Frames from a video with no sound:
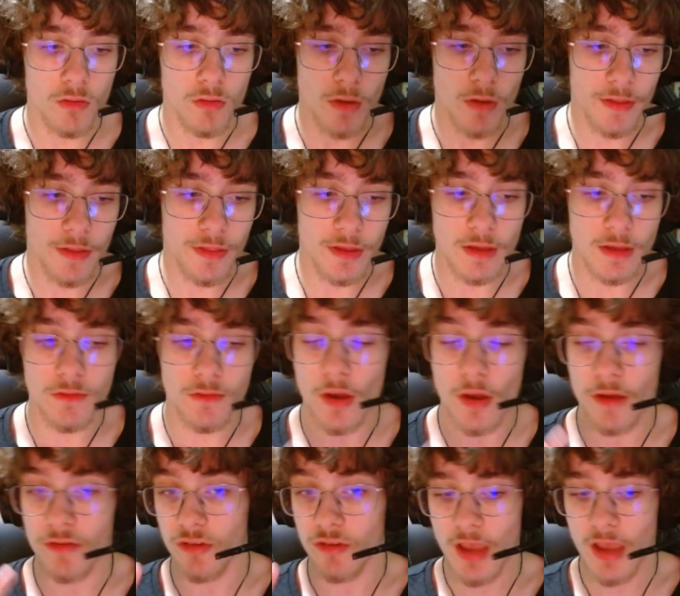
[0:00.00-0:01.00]
right? They give you
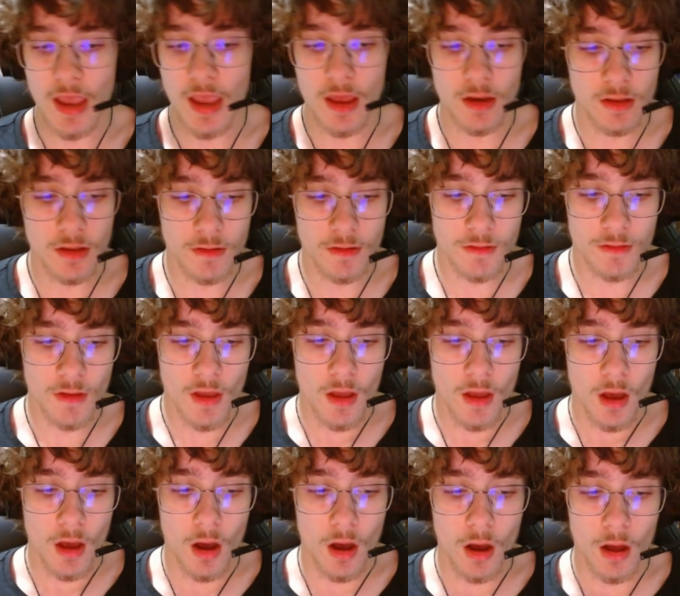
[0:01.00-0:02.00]
extra candies,
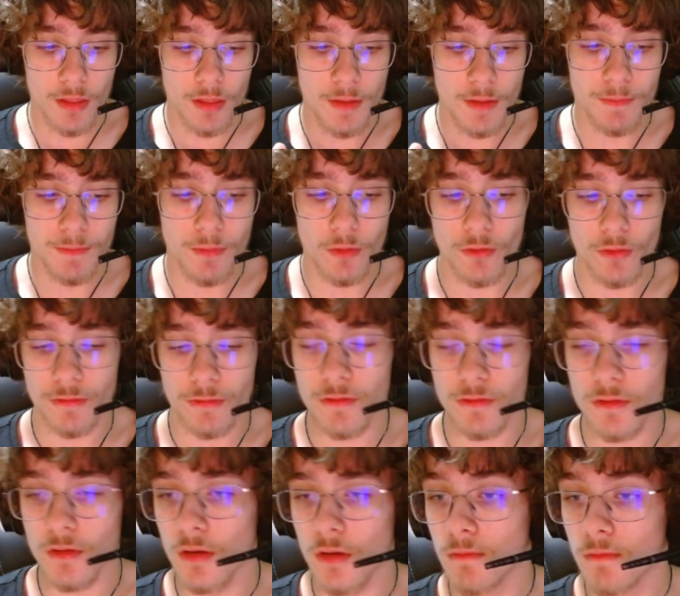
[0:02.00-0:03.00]
they
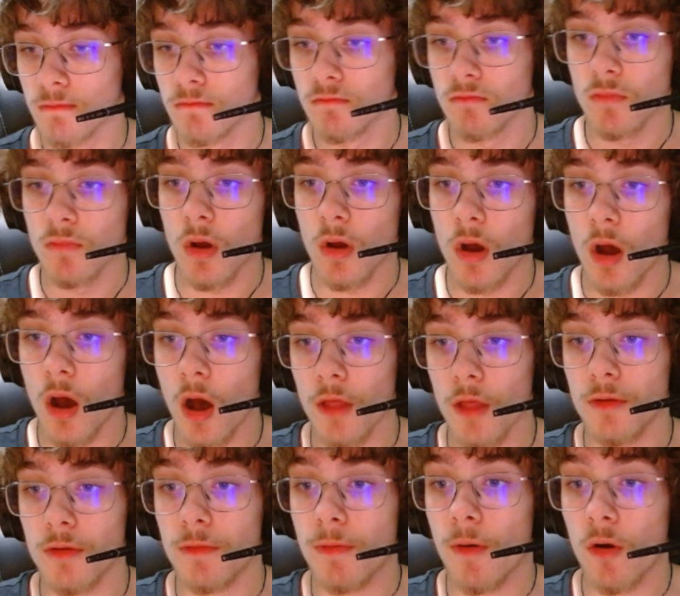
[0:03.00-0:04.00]
boost
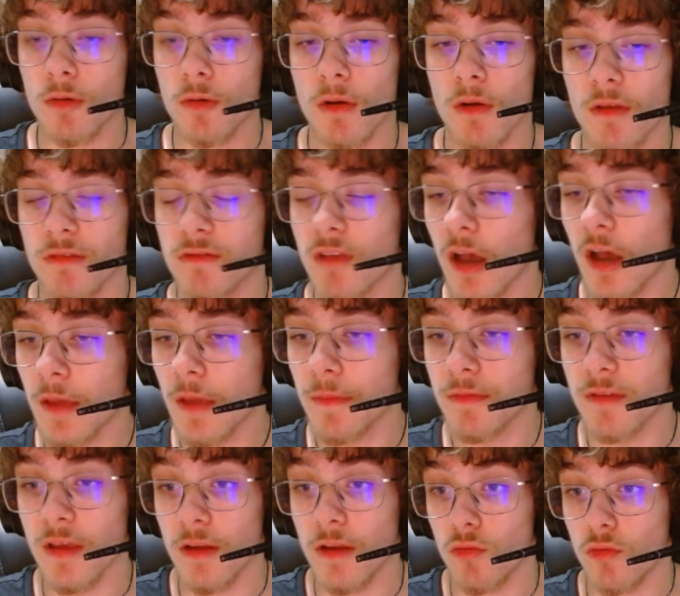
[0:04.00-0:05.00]
other Pokemon's types
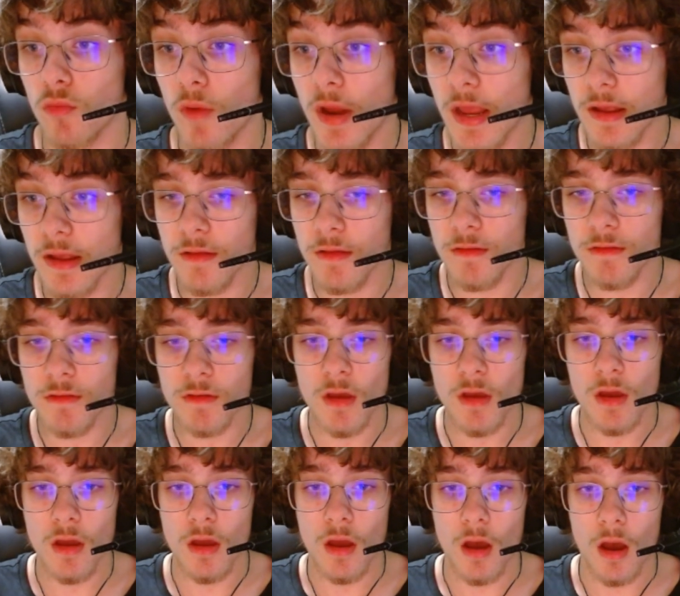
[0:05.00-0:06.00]
in raids,
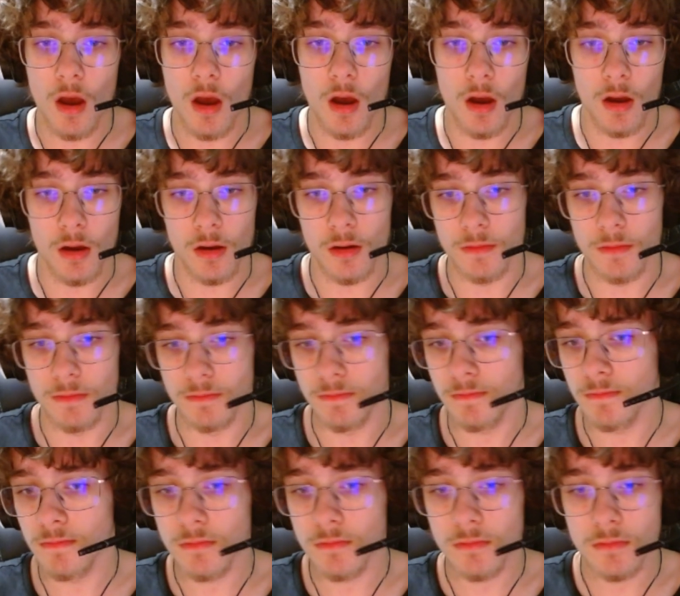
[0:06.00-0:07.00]
um,
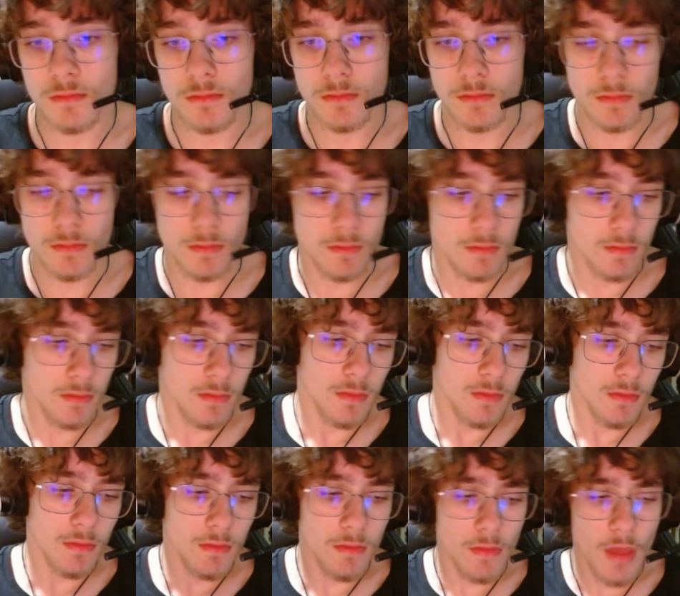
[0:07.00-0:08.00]

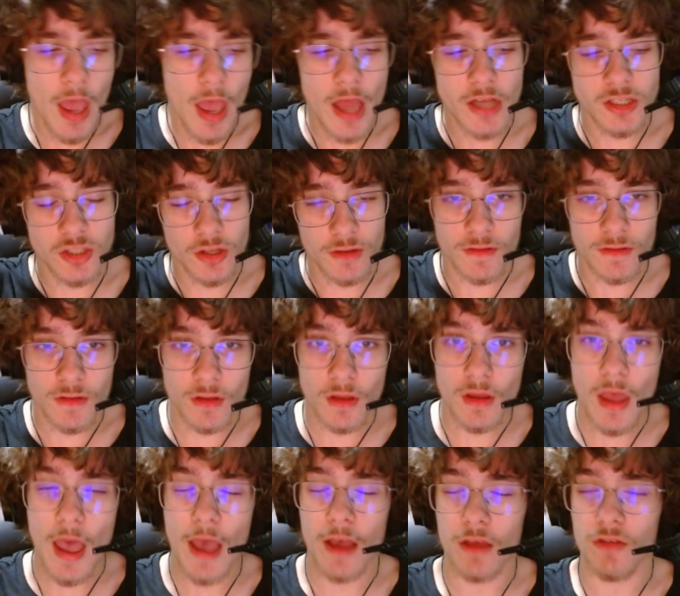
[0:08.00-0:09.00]
and just
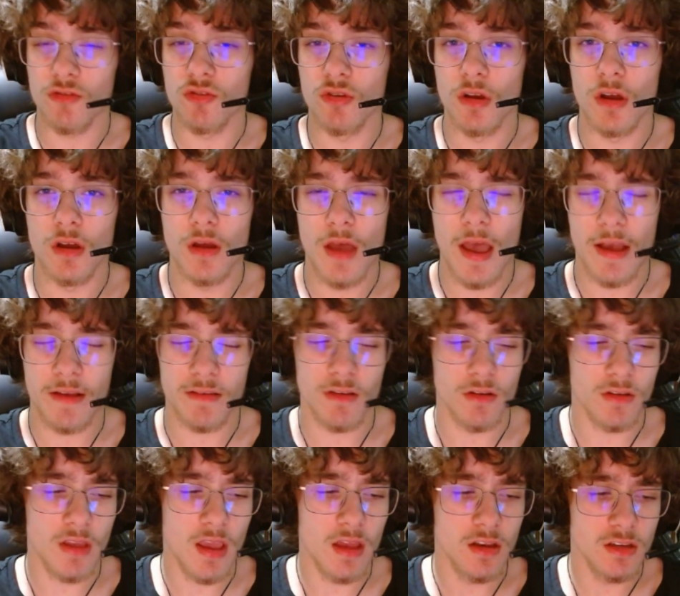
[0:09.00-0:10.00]
extra XL
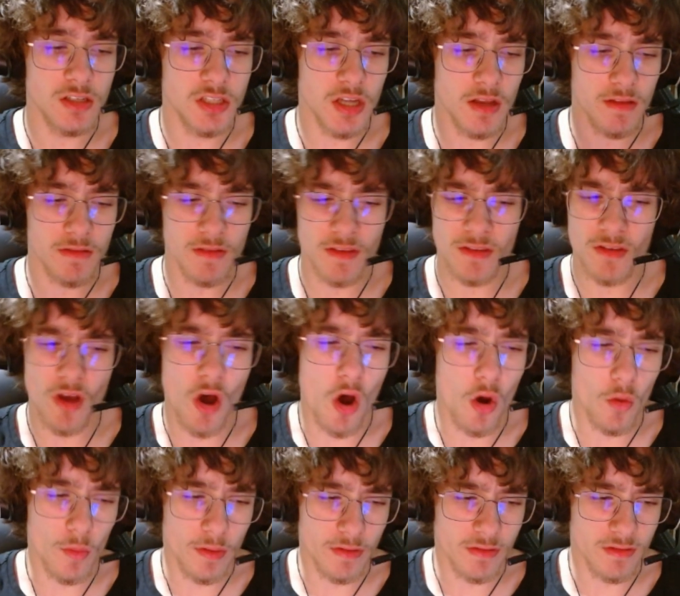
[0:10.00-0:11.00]
candy chance. That's
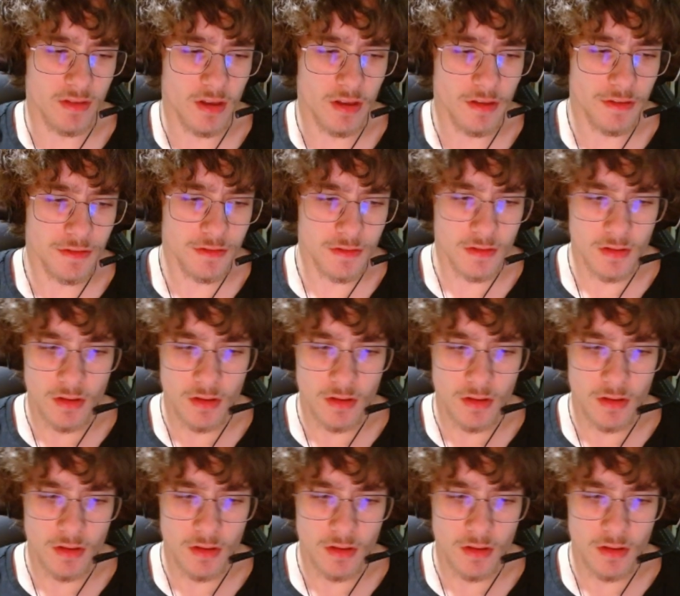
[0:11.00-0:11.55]
always nice.